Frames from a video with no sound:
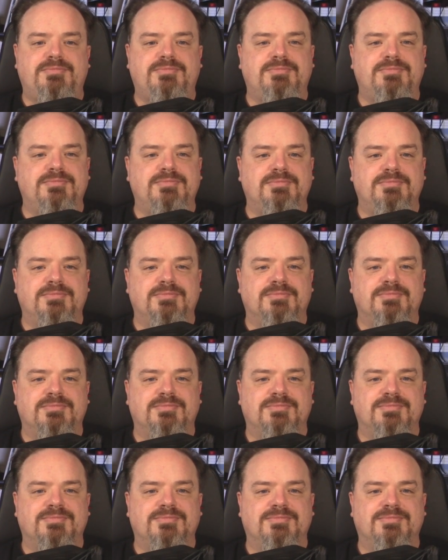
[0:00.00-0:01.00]

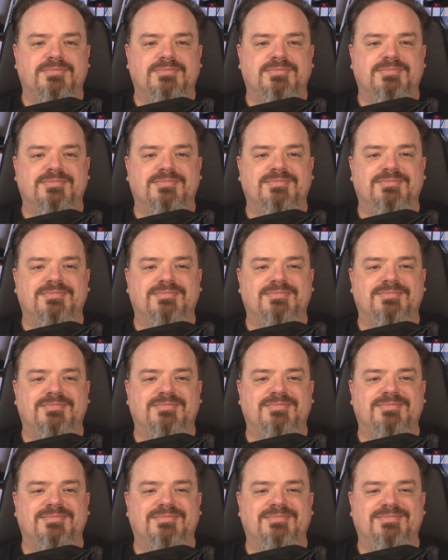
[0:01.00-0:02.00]

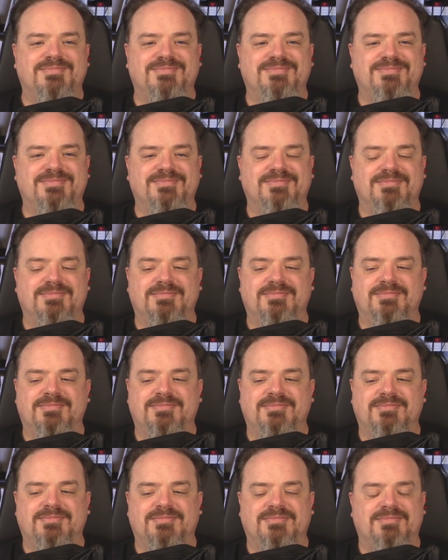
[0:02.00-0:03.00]

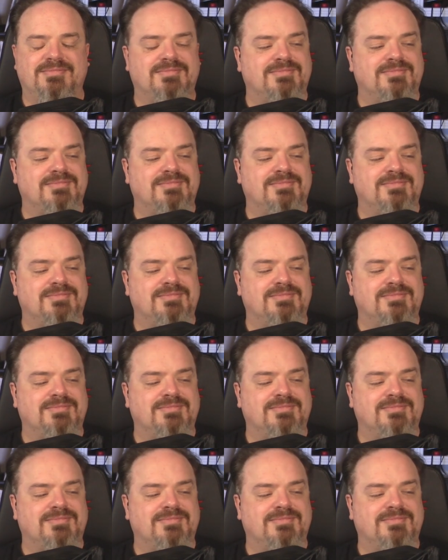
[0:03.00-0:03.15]
The person shown says nothing.